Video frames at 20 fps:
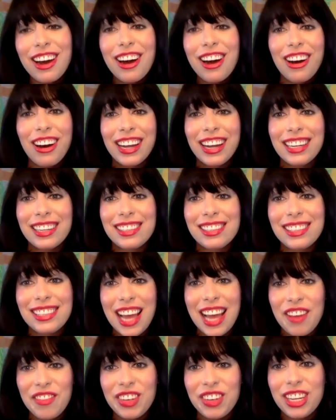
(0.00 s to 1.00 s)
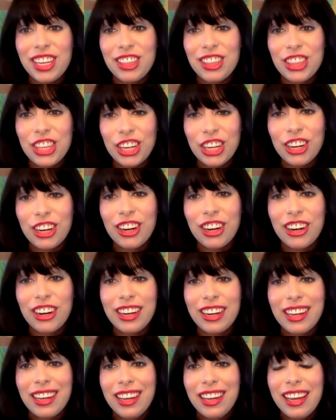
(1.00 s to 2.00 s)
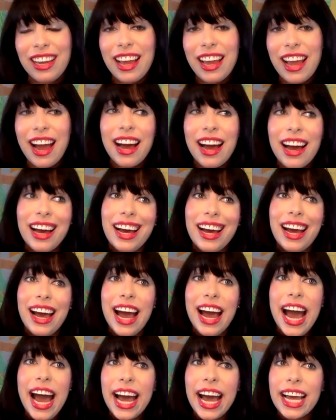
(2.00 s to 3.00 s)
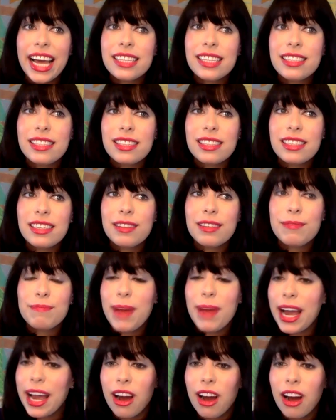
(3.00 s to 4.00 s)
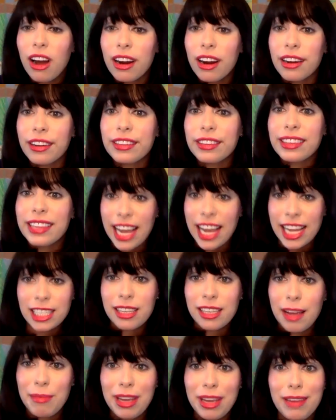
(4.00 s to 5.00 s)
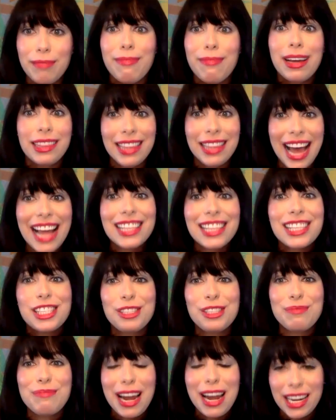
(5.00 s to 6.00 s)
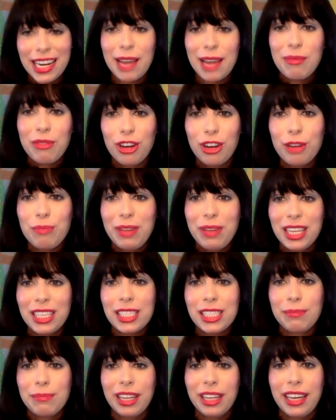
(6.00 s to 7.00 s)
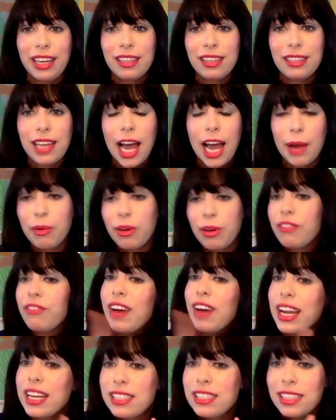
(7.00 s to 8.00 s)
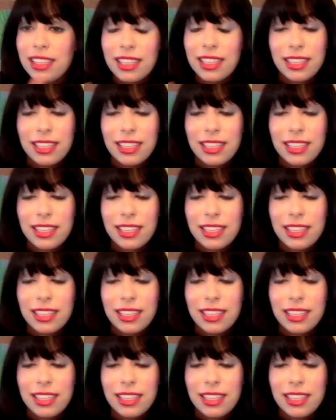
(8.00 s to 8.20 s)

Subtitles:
on 73rd has my heart. That's my neighborhood pizza place. I will fight to the